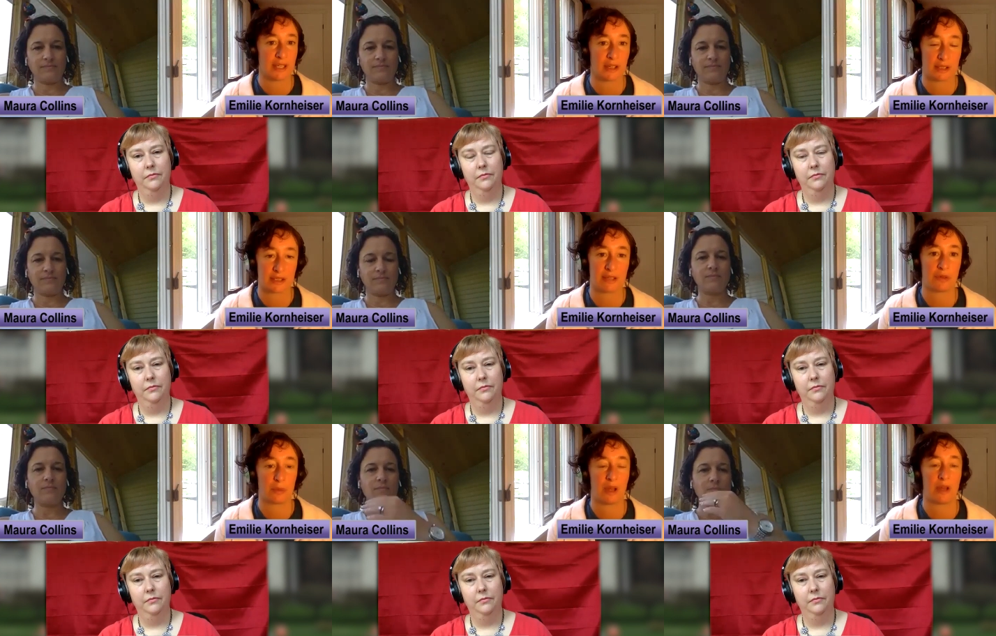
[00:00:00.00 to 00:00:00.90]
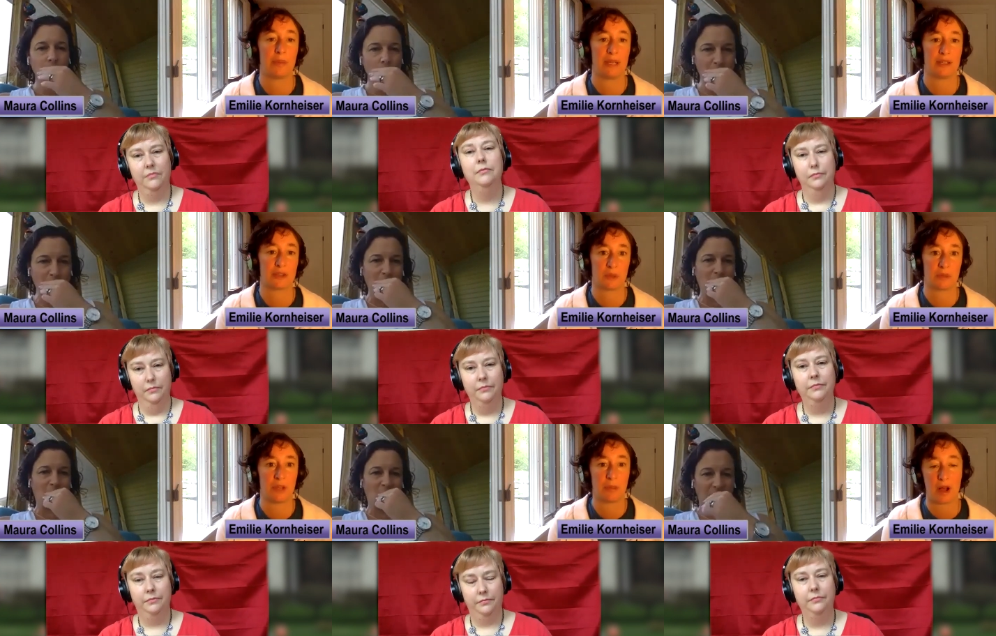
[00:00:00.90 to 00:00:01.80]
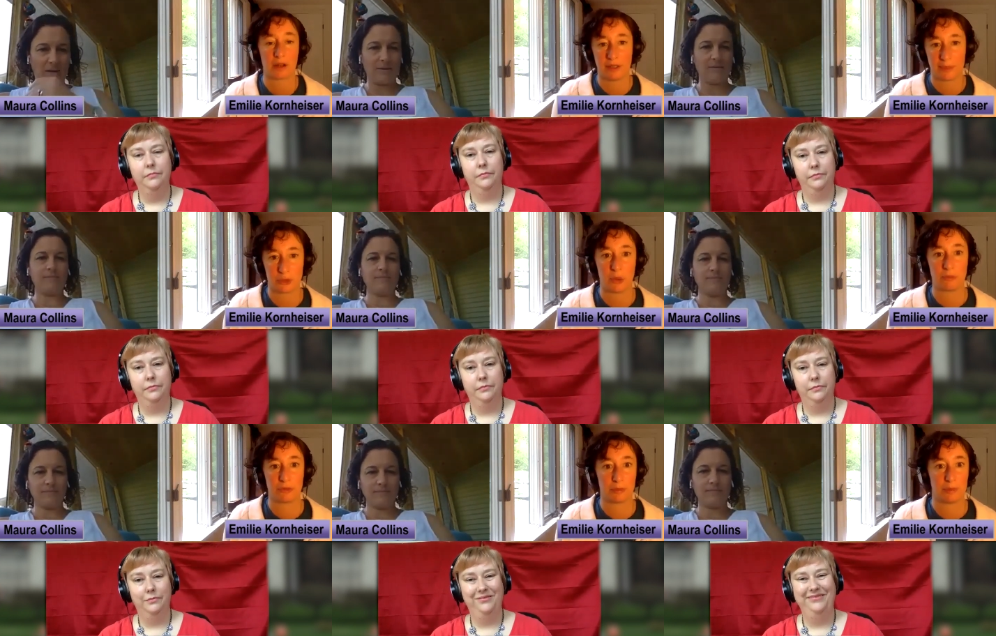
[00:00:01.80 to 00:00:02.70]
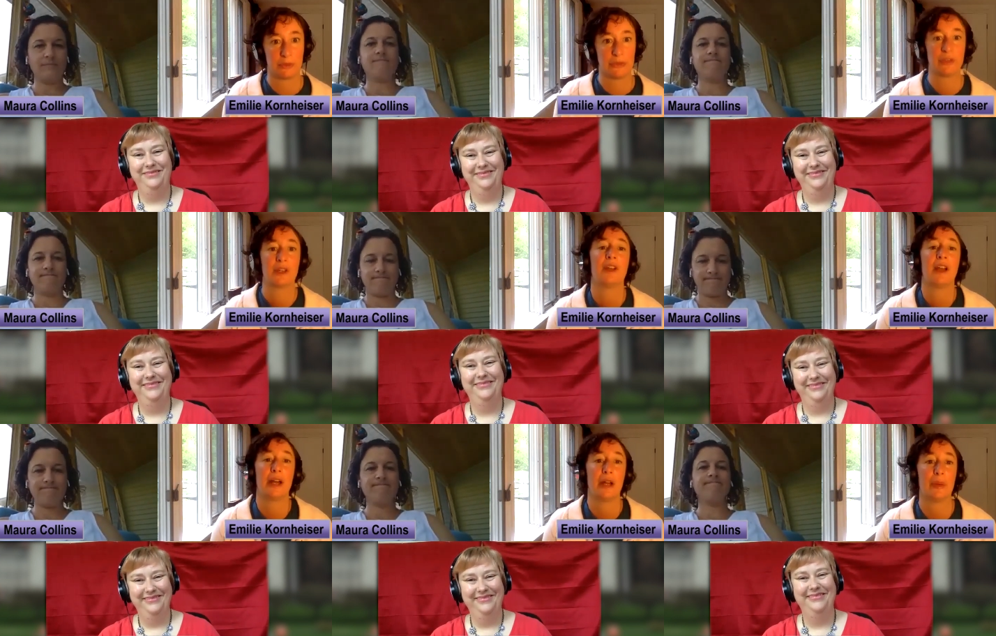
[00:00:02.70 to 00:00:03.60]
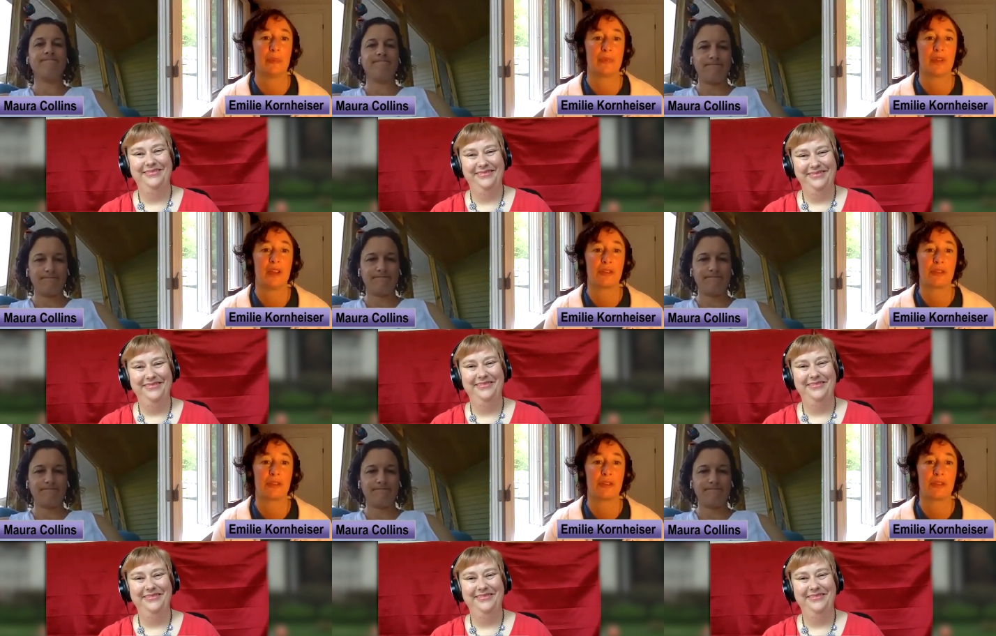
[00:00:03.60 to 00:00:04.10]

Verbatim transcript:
Speaker 1: years of vermont being sort of the apocalypse home for people um,